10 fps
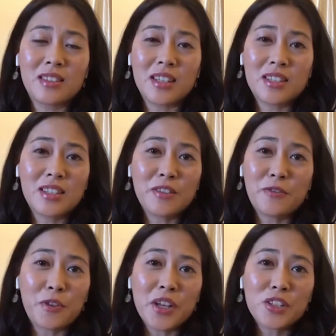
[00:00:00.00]
does the
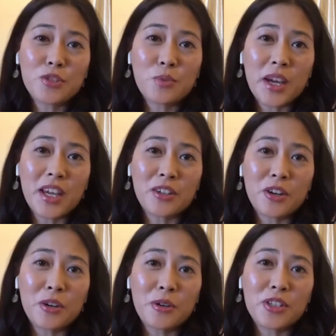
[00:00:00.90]
French way
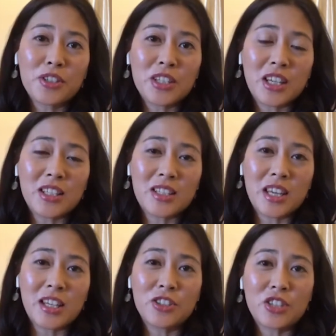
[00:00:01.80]
encourage its
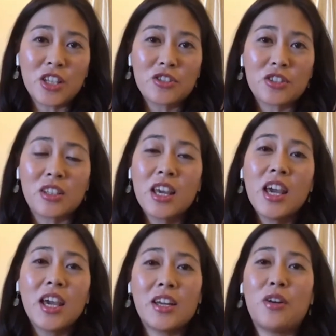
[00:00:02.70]
ingestion,
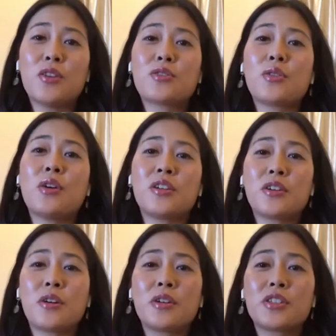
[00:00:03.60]
it also
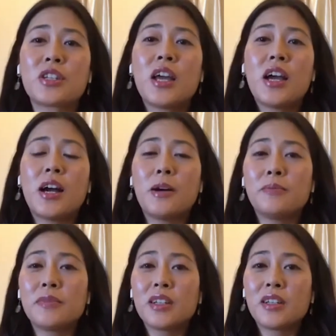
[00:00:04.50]
encourages
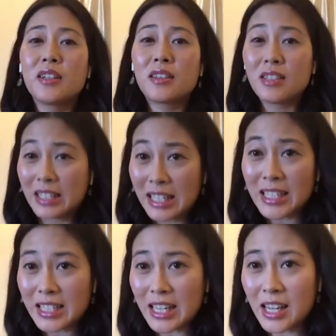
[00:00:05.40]

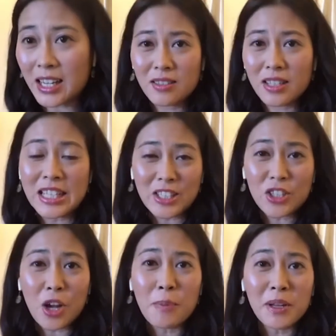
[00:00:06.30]
the neat
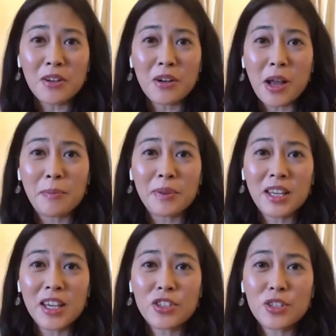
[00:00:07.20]
topical
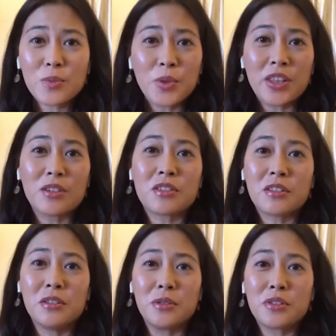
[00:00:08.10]
application without
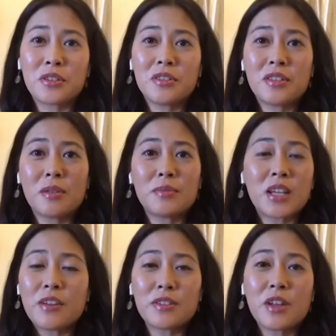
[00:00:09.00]
dilution
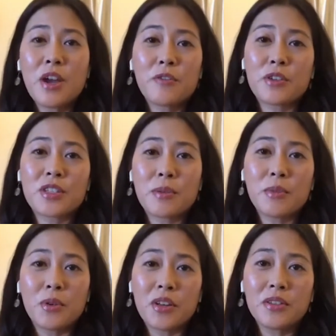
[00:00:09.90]
sometimes for
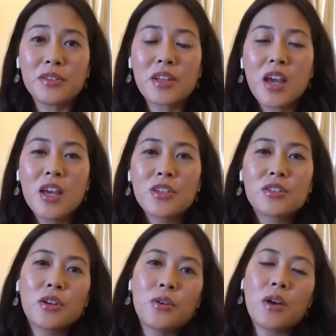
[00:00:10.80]
some oils.
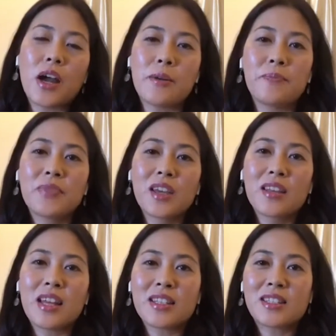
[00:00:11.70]
So
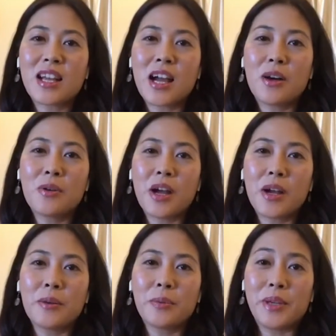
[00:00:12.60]
that's
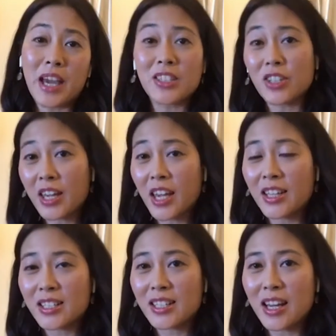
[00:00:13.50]
how we
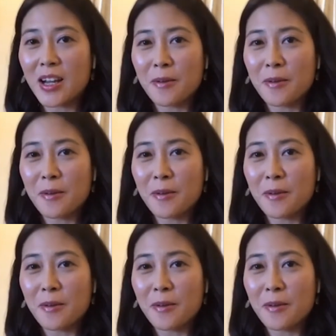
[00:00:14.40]
educate